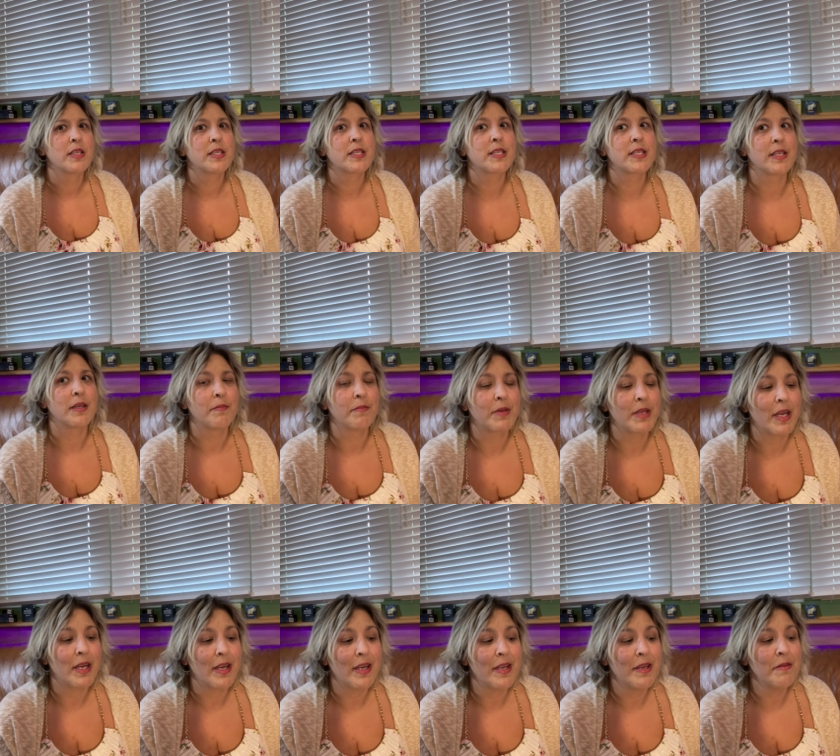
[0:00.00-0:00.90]

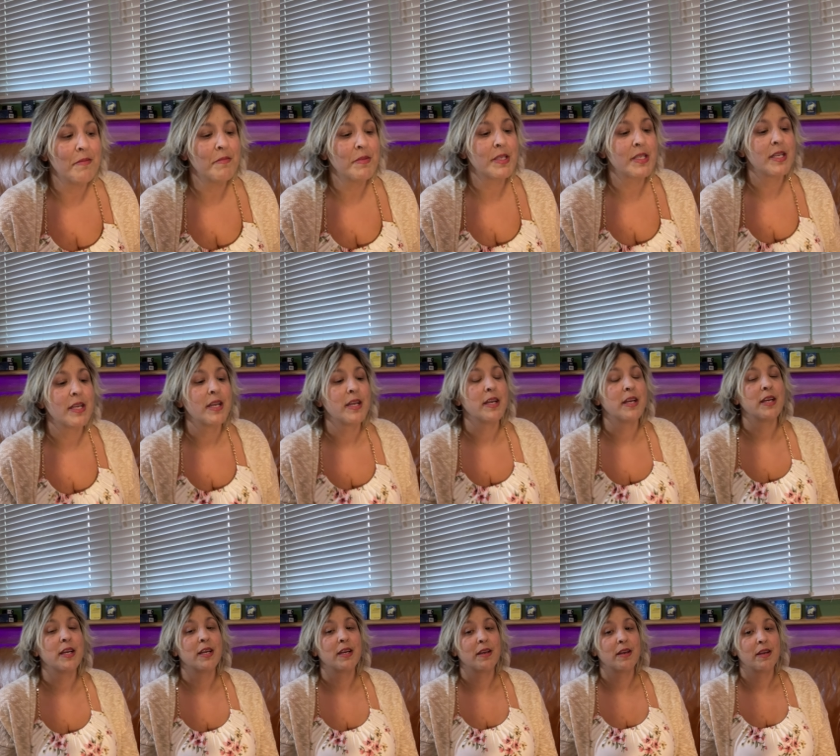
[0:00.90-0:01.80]
Sometimes
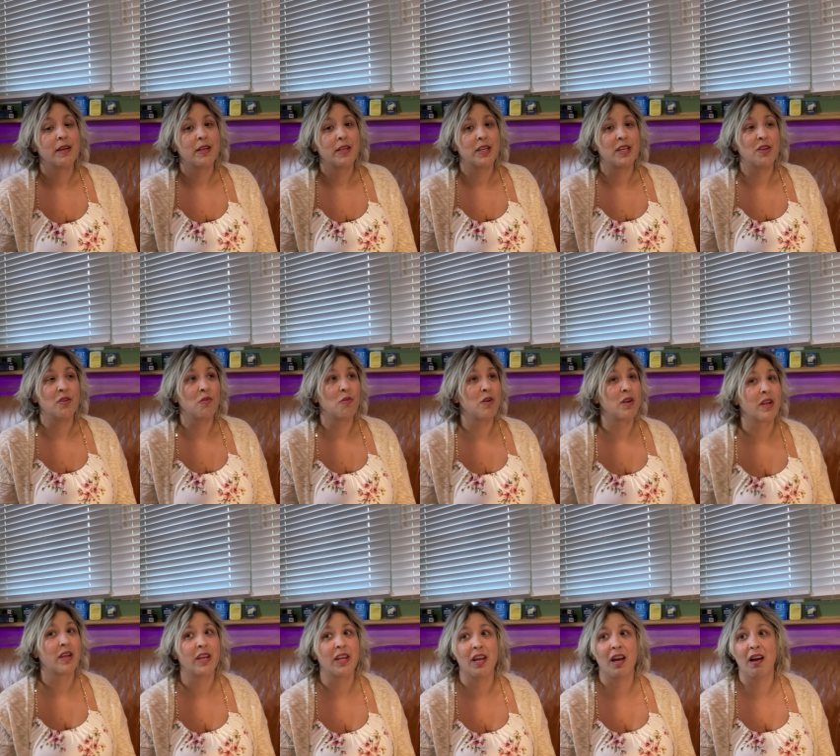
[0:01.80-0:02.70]
you
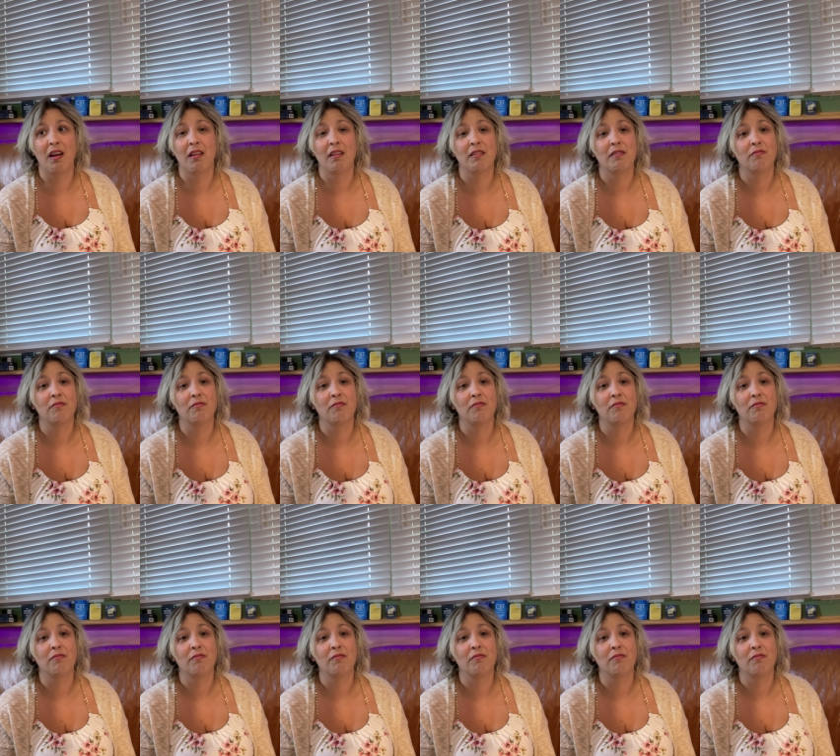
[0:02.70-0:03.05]
wanna yell.